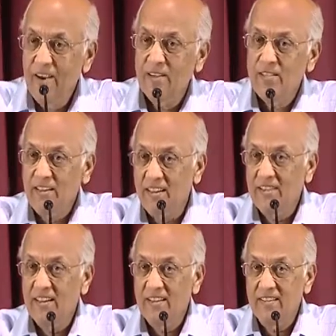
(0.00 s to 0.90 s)
God is
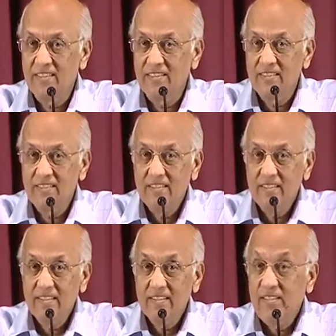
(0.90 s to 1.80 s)
like that.
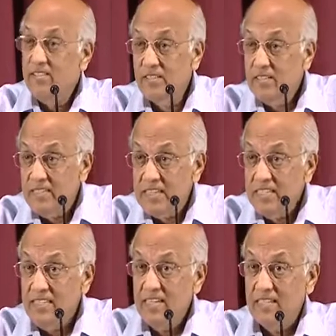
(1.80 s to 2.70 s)
He's not
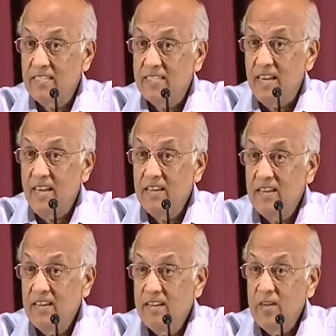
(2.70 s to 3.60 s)
teasing us, saying,
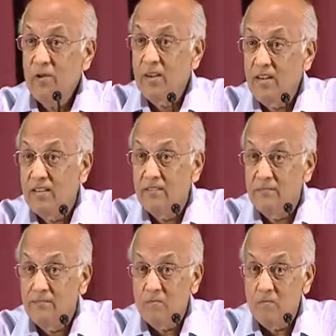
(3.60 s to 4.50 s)
you can
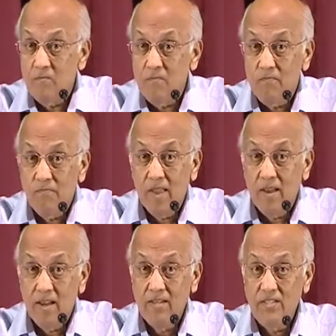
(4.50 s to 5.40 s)
live
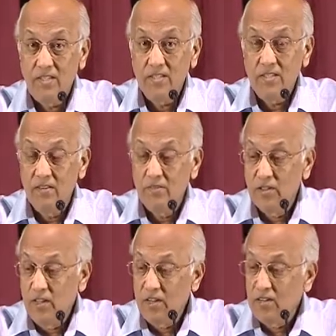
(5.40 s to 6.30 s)
like Jesus
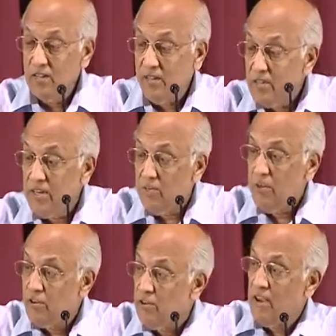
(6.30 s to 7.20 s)
lived on the earth, and every
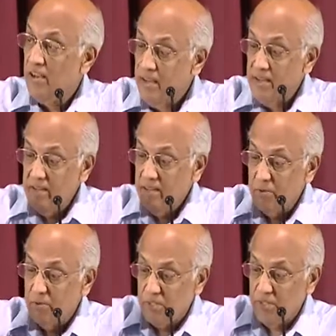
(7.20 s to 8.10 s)
time we try,
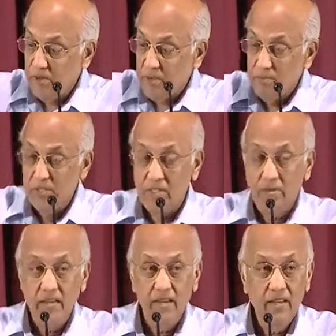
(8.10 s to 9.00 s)
he pulls it away, pulls it
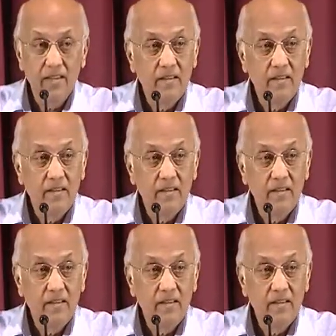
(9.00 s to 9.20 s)
away.